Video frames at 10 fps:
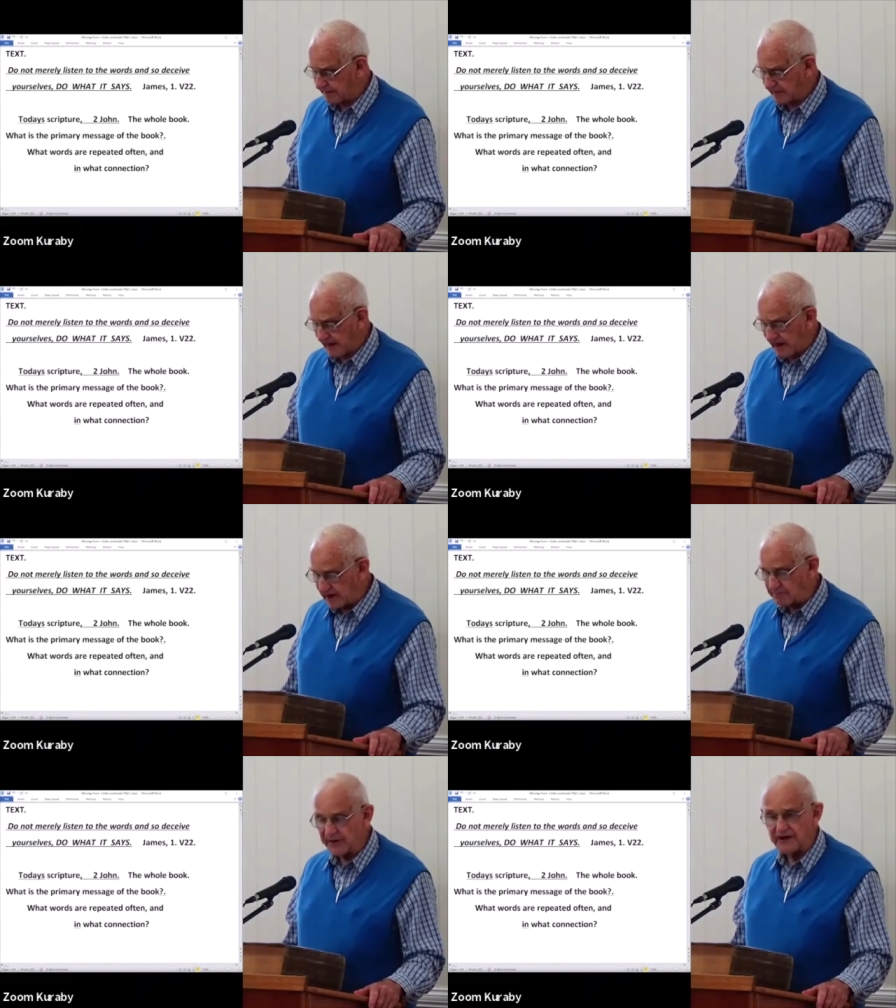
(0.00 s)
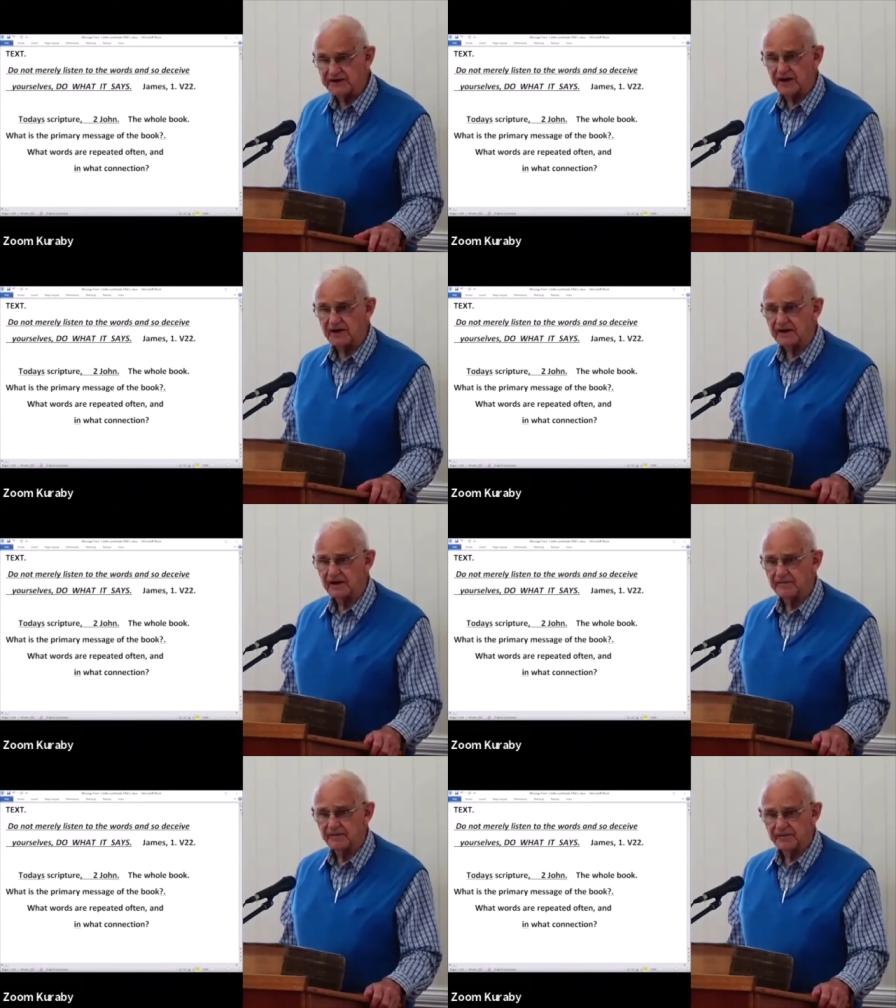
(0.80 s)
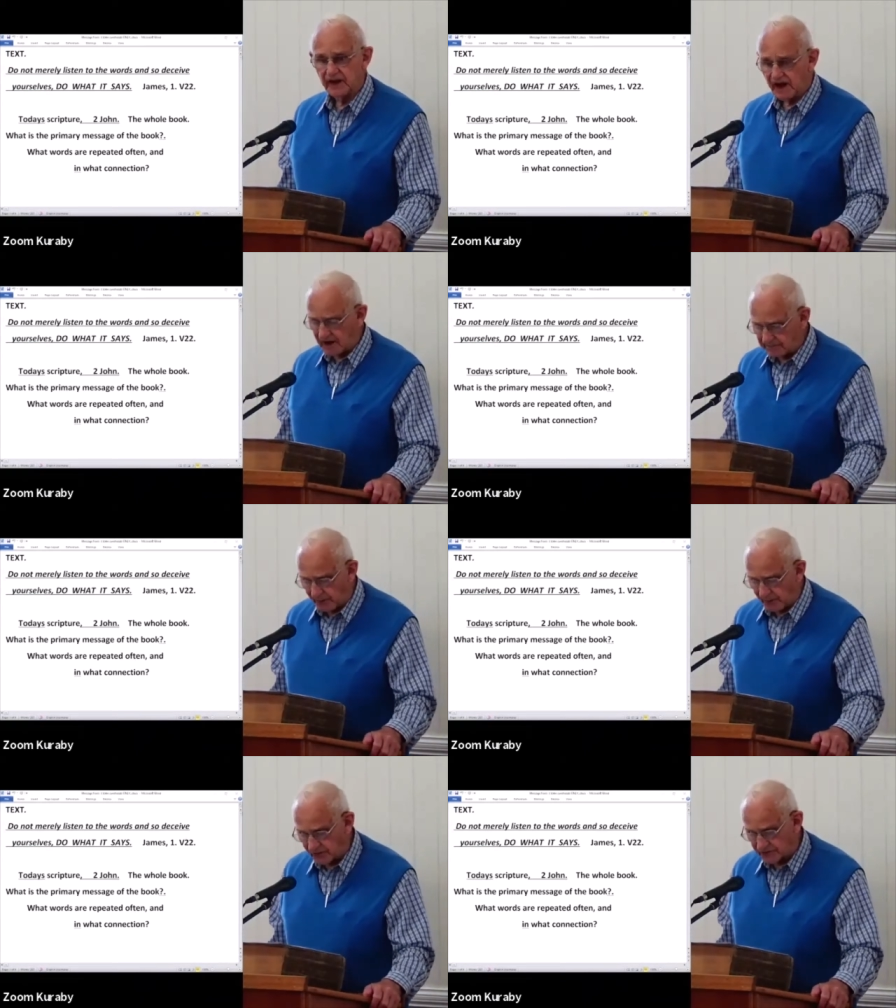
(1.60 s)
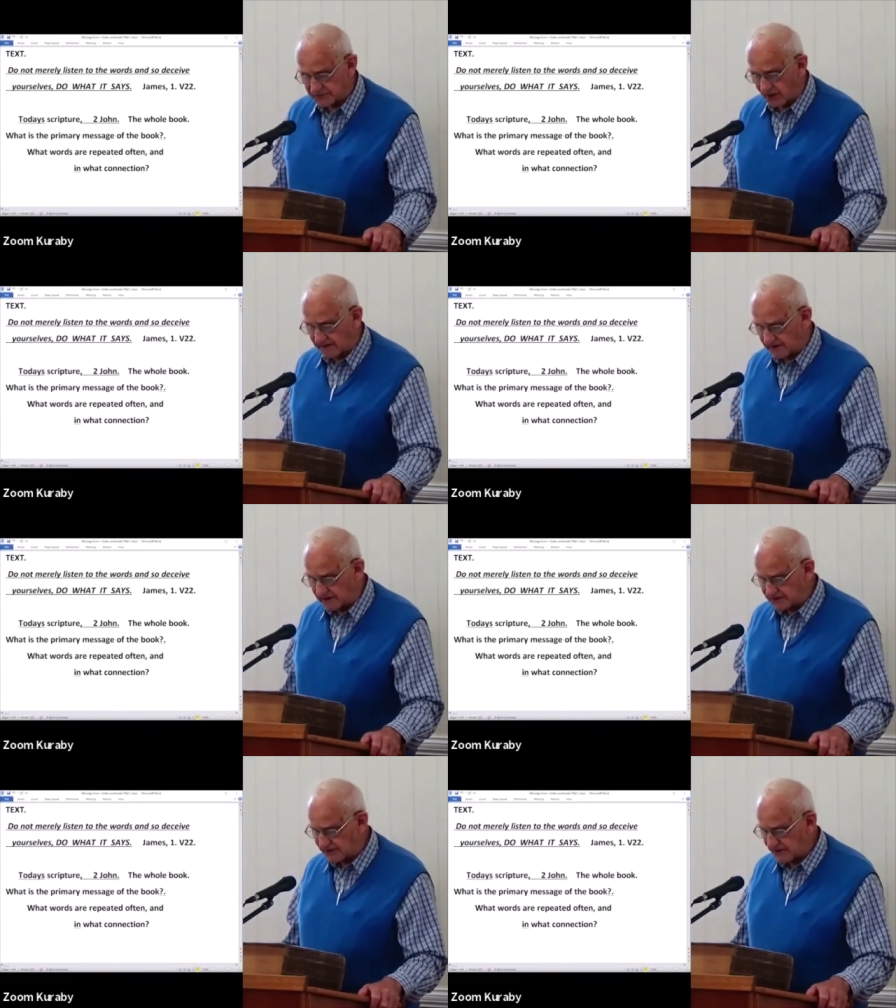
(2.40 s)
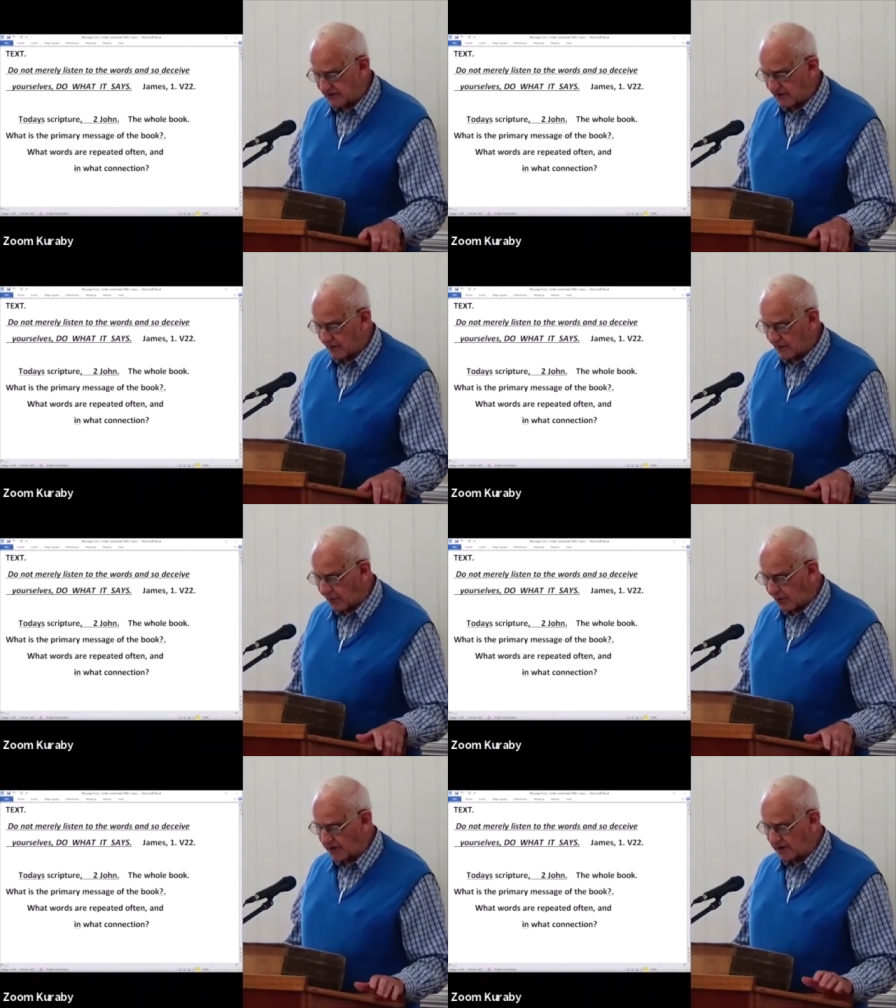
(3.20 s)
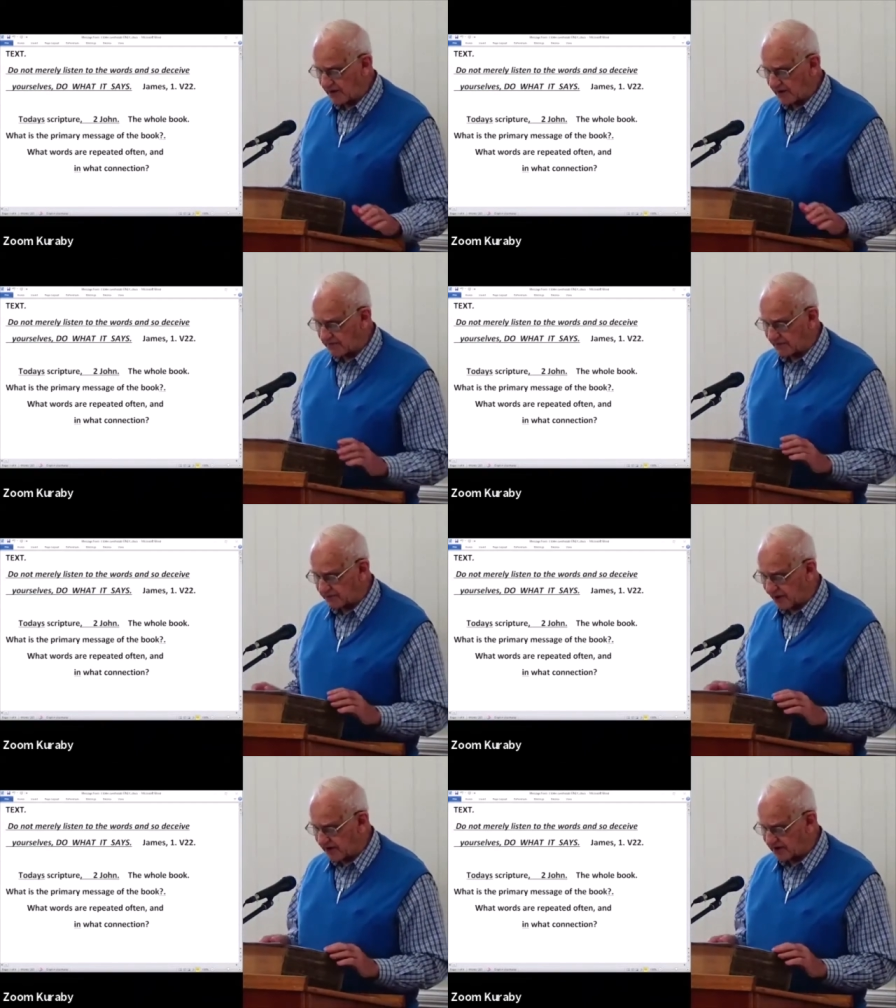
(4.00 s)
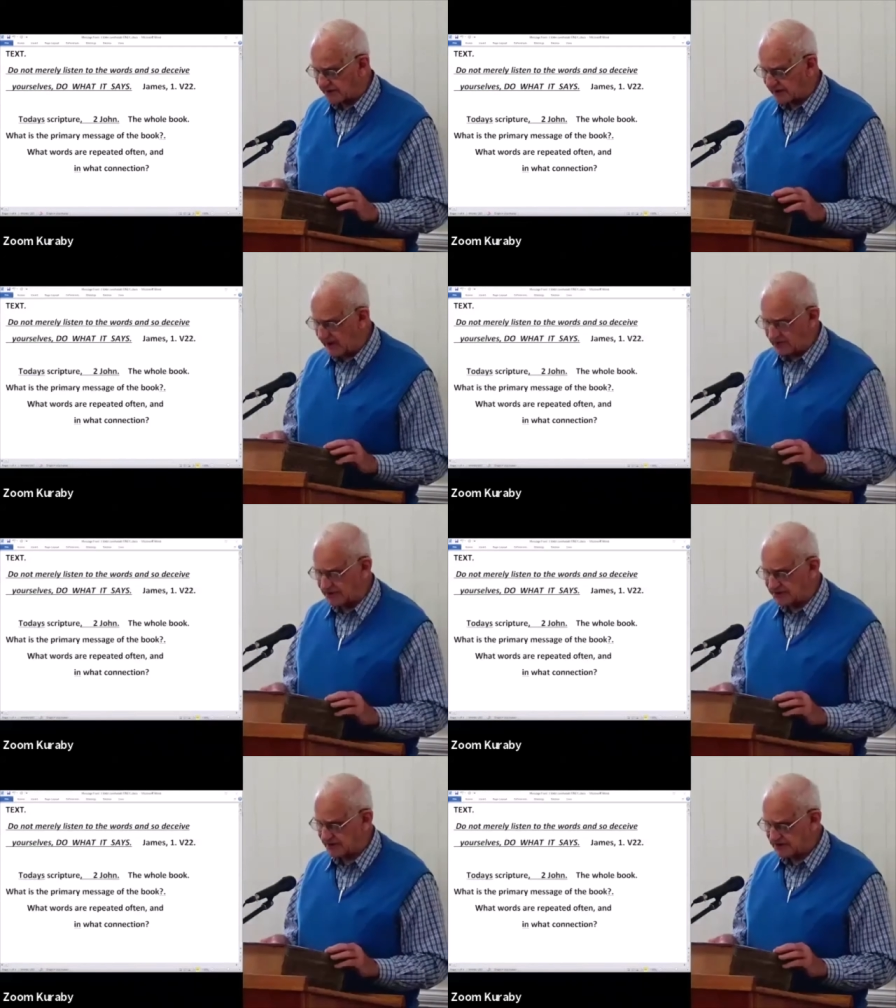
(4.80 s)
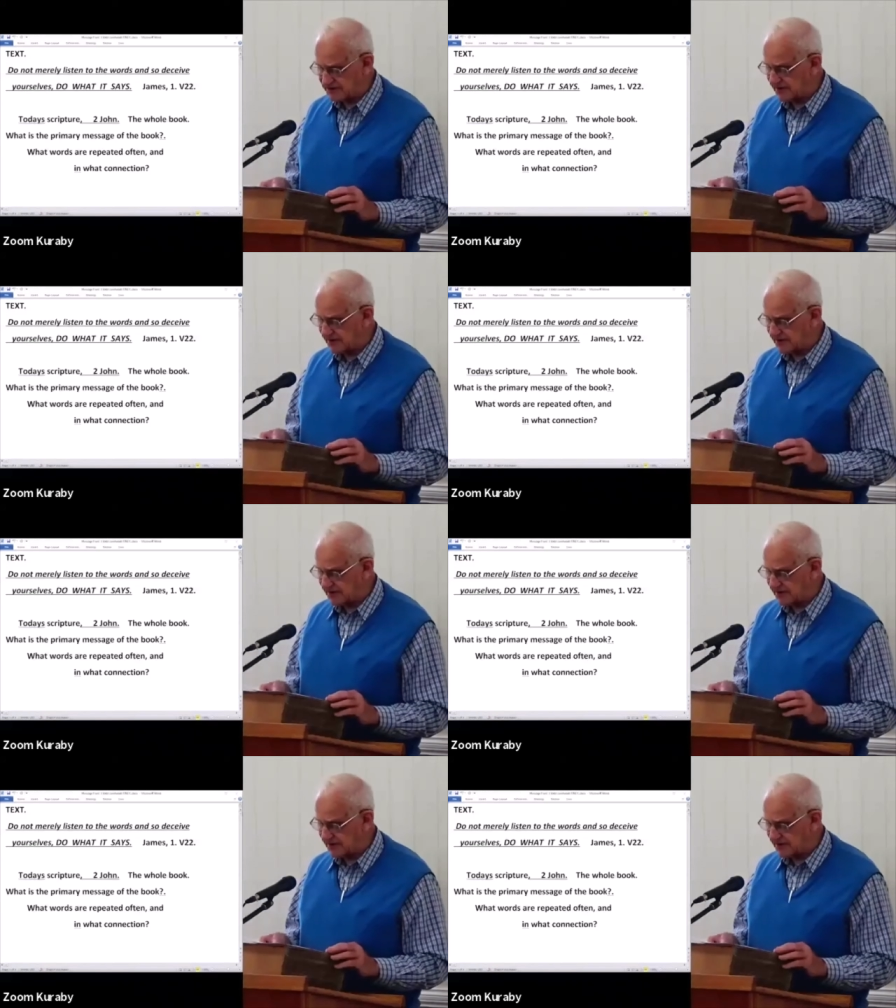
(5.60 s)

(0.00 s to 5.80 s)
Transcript: and Peter, and Paul's writings, warning of the rising heresies